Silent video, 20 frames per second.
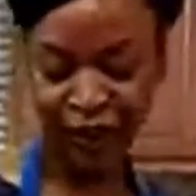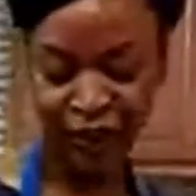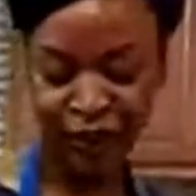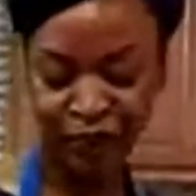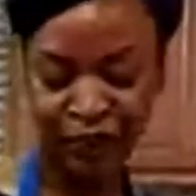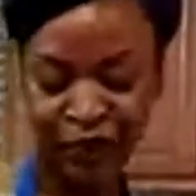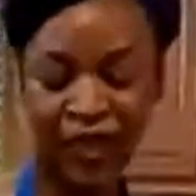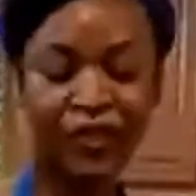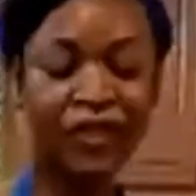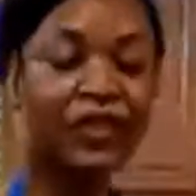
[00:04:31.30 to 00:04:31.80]
And
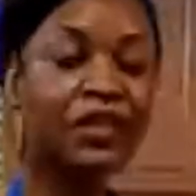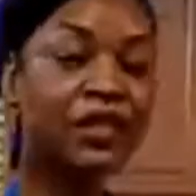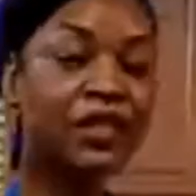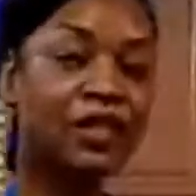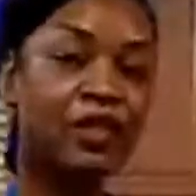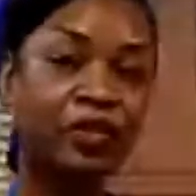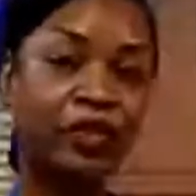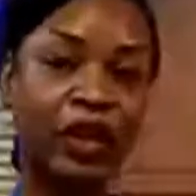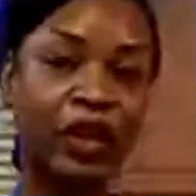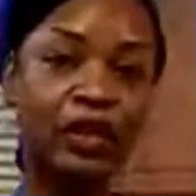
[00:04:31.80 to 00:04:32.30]
this is a
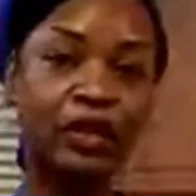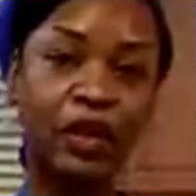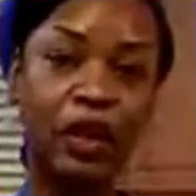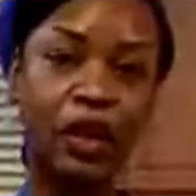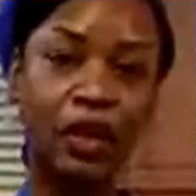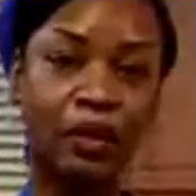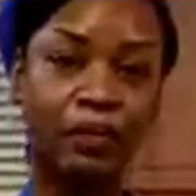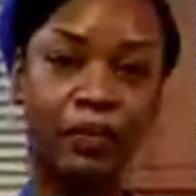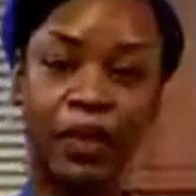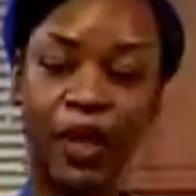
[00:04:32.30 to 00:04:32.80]
great,
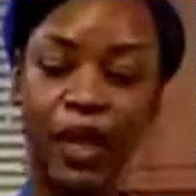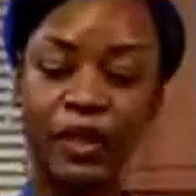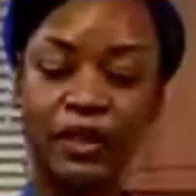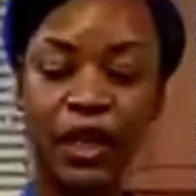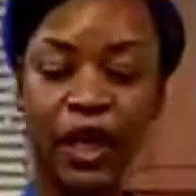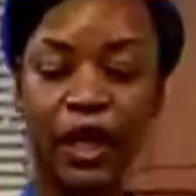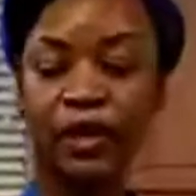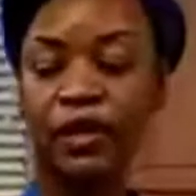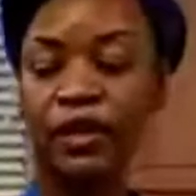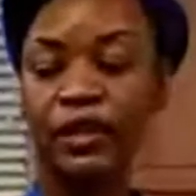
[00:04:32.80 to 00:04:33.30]
it has a lot
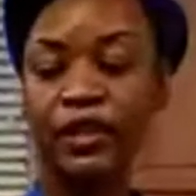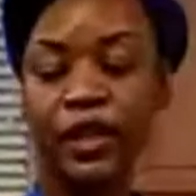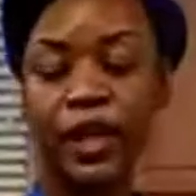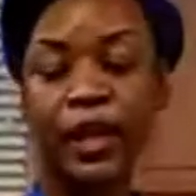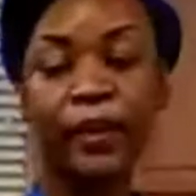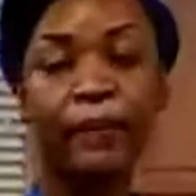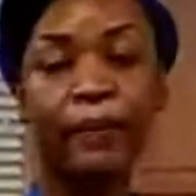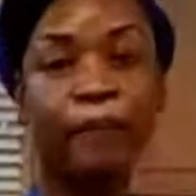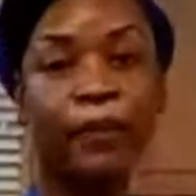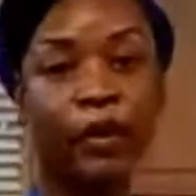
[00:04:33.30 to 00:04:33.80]
of the
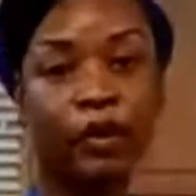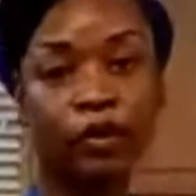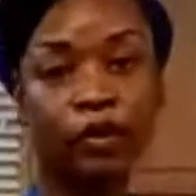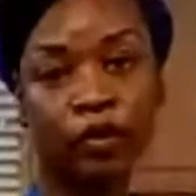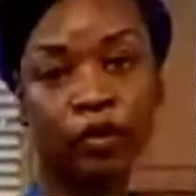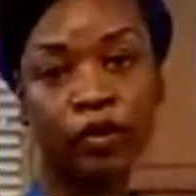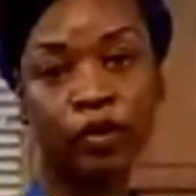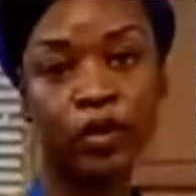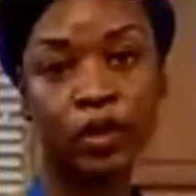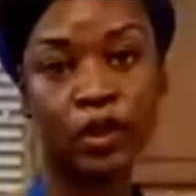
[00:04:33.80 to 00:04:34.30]
same
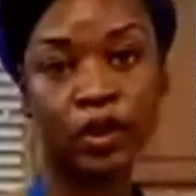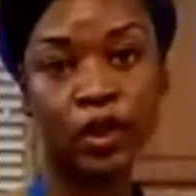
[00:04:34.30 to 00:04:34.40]
minerals